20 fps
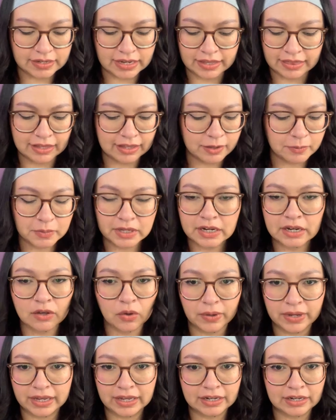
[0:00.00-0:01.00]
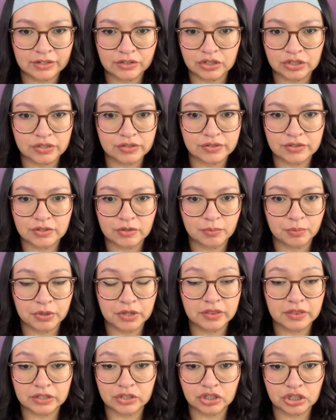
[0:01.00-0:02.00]
I think I'm going to go ahead and just
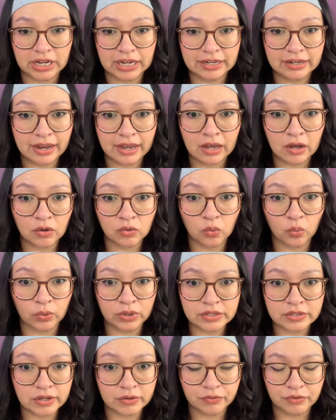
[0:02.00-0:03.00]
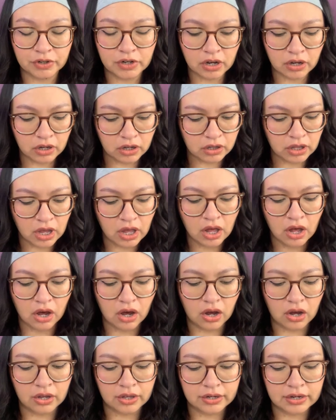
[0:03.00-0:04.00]
put the chain down once and for all
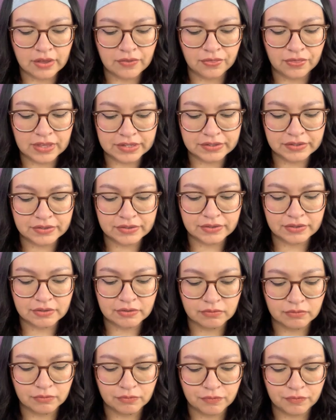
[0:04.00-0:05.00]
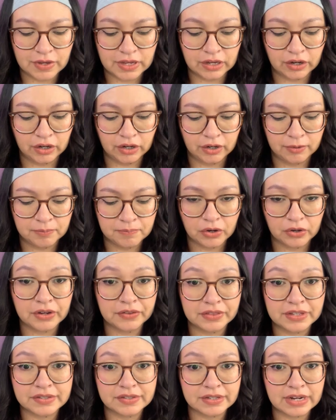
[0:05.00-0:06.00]
on this finger or on this